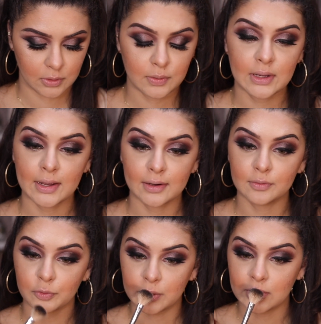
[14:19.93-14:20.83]
You can get
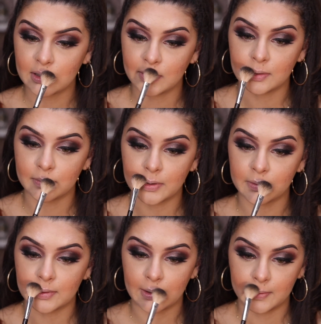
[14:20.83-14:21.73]
really carried away
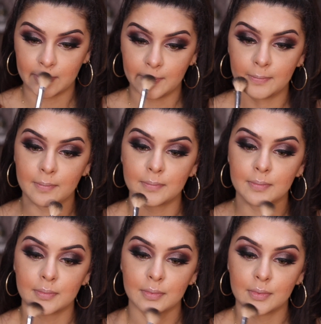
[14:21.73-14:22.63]
with highlighter.
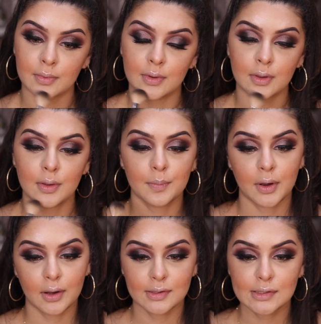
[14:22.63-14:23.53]

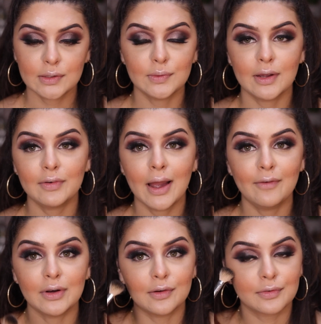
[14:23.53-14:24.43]
But honestly, you never
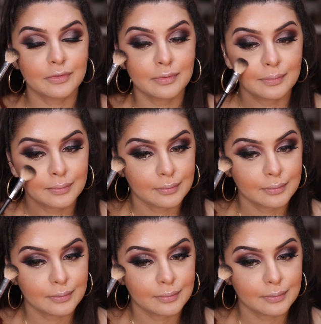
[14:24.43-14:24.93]
have enough.